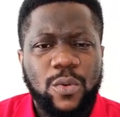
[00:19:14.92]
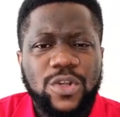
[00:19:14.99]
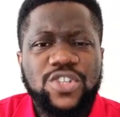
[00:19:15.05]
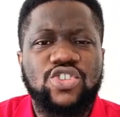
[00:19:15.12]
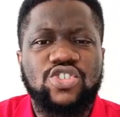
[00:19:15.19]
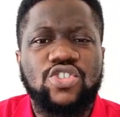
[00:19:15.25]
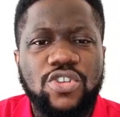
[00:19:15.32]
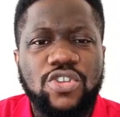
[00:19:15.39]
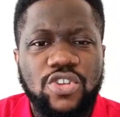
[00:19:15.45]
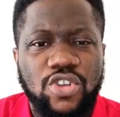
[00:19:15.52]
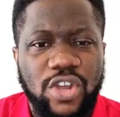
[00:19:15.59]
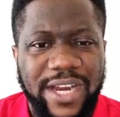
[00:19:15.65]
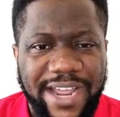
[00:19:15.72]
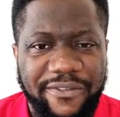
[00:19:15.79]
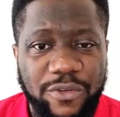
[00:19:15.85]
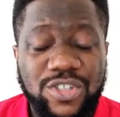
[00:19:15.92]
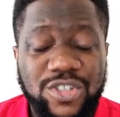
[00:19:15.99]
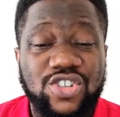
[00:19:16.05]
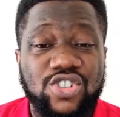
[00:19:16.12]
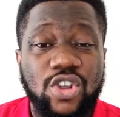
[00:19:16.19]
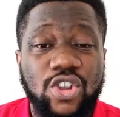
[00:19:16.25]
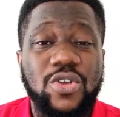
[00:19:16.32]
he wants to show you your life. He
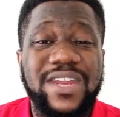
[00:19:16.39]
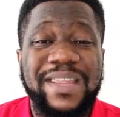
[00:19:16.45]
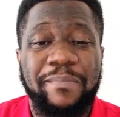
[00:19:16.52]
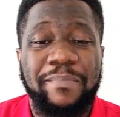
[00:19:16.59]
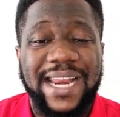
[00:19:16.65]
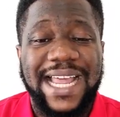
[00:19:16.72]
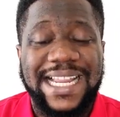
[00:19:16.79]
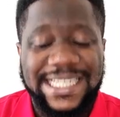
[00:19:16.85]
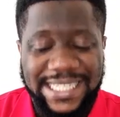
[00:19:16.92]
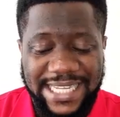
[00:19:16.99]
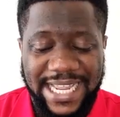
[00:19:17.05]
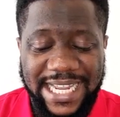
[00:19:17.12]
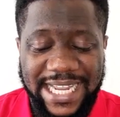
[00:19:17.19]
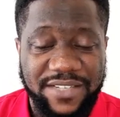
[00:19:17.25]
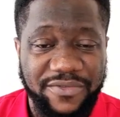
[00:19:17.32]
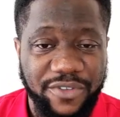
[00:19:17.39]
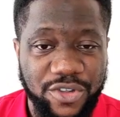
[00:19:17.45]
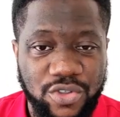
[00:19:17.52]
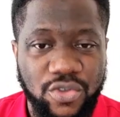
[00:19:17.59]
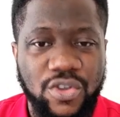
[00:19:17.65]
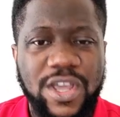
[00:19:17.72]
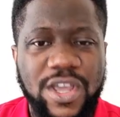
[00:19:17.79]
wants to show you the plans he has
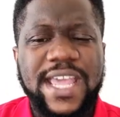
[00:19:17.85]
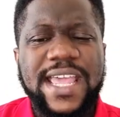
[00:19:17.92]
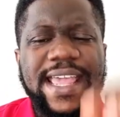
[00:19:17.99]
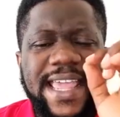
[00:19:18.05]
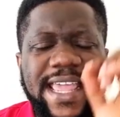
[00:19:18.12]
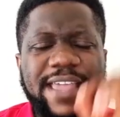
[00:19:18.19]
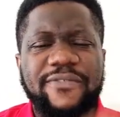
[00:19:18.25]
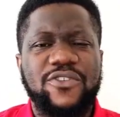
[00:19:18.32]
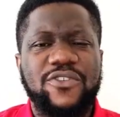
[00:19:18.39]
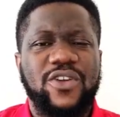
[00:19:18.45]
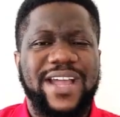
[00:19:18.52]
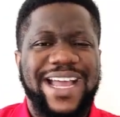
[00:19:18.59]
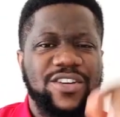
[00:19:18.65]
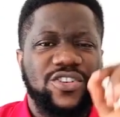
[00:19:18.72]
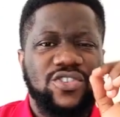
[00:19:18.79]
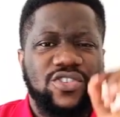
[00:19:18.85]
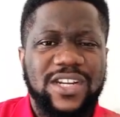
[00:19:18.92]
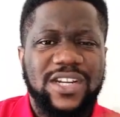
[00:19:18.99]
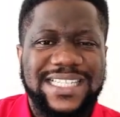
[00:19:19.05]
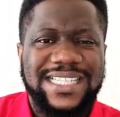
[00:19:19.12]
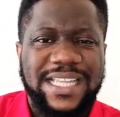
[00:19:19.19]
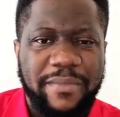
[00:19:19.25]
for you if you can
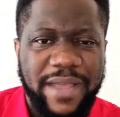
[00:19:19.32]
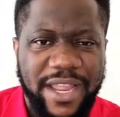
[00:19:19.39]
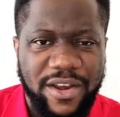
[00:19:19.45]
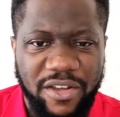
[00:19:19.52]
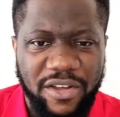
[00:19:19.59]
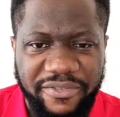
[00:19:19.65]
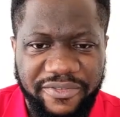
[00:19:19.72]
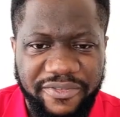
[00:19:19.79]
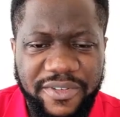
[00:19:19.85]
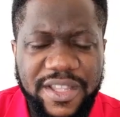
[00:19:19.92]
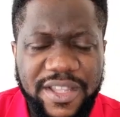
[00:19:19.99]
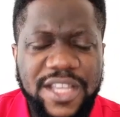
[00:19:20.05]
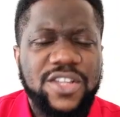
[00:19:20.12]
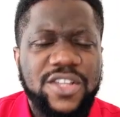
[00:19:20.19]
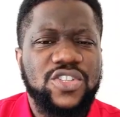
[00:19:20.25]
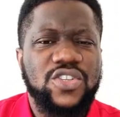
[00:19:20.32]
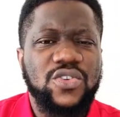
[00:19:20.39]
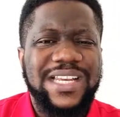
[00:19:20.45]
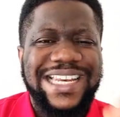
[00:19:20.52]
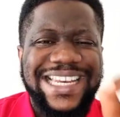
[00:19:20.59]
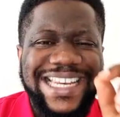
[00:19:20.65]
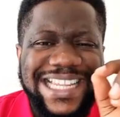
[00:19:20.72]
trust him enough
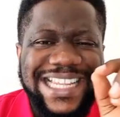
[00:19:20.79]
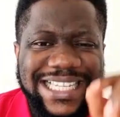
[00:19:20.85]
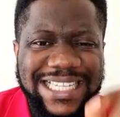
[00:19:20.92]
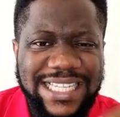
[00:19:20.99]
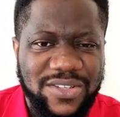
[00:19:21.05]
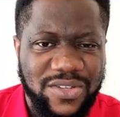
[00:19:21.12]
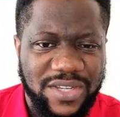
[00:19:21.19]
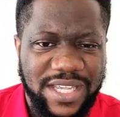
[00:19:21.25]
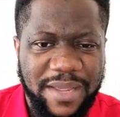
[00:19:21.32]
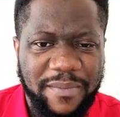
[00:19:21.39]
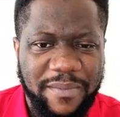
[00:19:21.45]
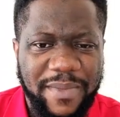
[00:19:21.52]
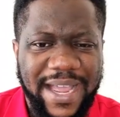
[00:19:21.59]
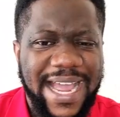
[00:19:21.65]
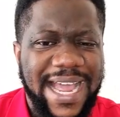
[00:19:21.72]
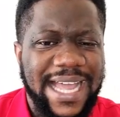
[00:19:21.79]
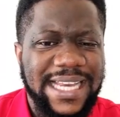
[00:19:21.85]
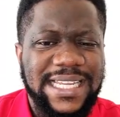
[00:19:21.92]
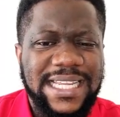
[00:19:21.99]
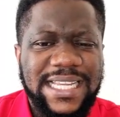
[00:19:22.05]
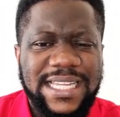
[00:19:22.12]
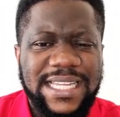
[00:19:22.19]
to listen to him
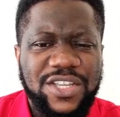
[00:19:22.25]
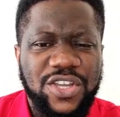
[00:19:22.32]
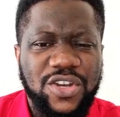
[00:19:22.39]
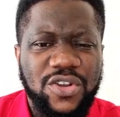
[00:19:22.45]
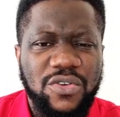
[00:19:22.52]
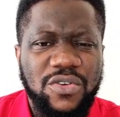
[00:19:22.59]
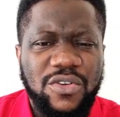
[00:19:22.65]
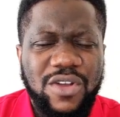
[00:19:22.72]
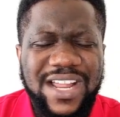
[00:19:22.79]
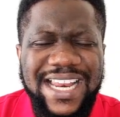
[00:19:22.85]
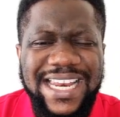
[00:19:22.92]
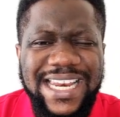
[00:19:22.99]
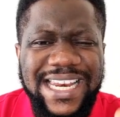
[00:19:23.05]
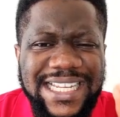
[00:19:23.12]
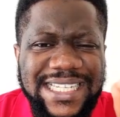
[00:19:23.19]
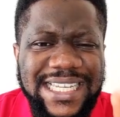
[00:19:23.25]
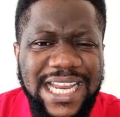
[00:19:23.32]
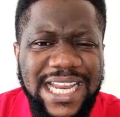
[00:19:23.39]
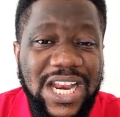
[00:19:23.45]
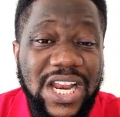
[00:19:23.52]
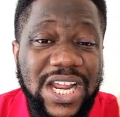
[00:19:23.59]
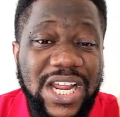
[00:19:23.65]
and, you know,
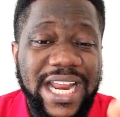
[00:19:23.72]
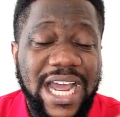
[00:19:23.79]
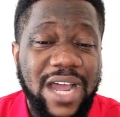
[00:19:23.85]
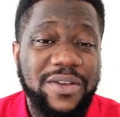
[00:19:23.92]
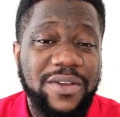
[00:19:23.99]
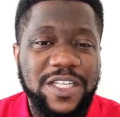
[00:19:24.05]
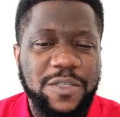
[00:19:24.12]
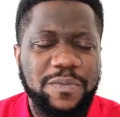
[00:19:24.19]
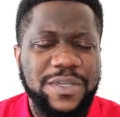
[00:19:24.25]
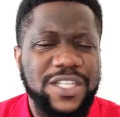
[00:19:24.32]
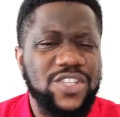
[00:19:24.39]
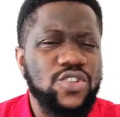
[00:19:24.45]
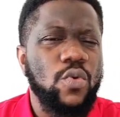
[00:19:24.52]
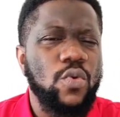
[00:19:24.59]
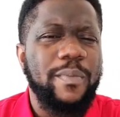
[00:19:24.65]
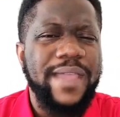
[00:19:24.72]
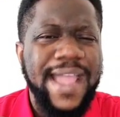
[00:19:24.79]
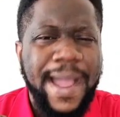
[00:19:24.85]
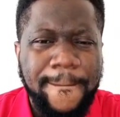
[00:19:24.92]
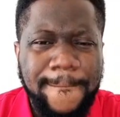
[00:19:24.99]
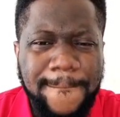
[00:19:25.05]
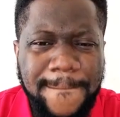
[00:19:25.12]
listen and learn how he speaks, you will
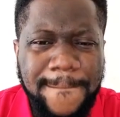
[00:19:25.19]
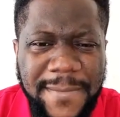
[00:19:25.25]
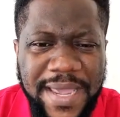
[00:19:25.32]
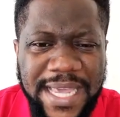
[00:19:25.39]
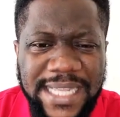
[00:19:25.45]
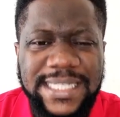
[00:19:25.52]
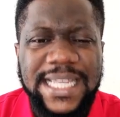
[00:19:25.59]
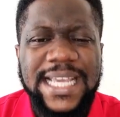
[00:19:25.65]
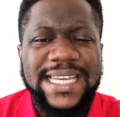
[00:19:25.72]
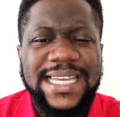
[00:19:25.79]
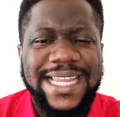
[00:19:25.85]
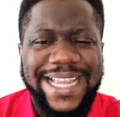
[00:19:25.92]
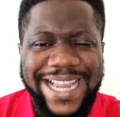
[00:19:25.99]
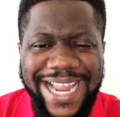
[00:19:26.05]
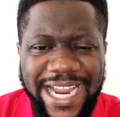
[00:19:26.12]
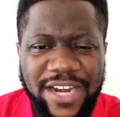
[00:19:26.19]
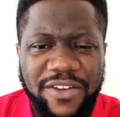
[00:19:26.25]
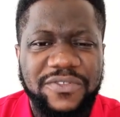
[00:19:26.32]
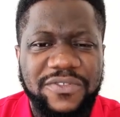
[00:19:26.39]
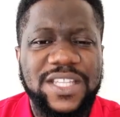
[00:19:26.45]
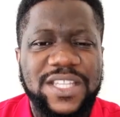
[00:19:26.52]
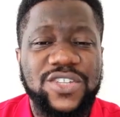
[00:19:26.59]
be amazed the
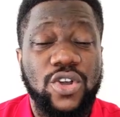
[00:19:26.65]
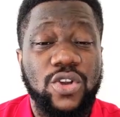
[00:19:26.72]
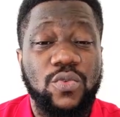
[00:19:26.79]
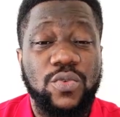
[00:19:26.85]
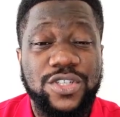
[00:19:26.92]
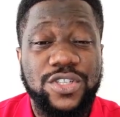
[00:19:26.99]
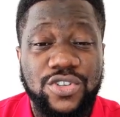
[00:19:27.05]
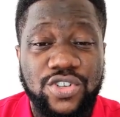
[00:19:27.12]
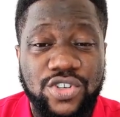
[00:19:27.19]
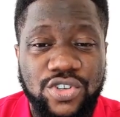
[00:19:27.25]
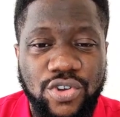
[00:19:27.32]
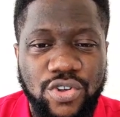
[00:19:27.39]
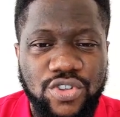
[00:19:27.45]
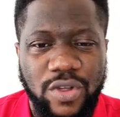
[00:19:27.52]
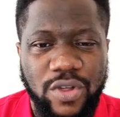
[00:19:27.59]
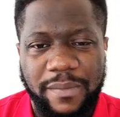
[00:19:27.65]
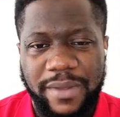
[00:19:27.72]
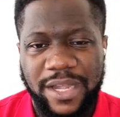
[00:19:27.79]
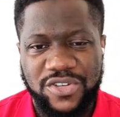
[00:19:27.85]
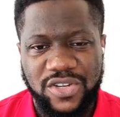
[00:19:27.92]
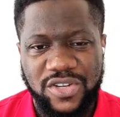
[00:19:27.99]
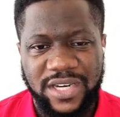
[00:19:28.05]
kind of things God wants to show you
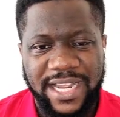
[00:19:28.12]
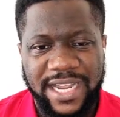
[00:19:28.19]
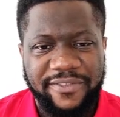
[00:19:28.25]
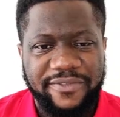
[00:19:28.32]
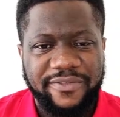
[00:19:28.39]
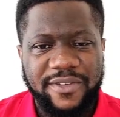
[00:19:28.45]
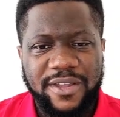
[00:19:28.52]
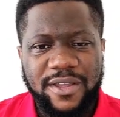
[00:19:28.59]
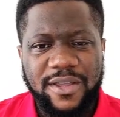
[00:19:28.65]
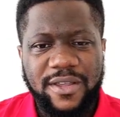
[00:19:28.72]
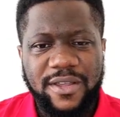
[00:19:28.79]
about your life.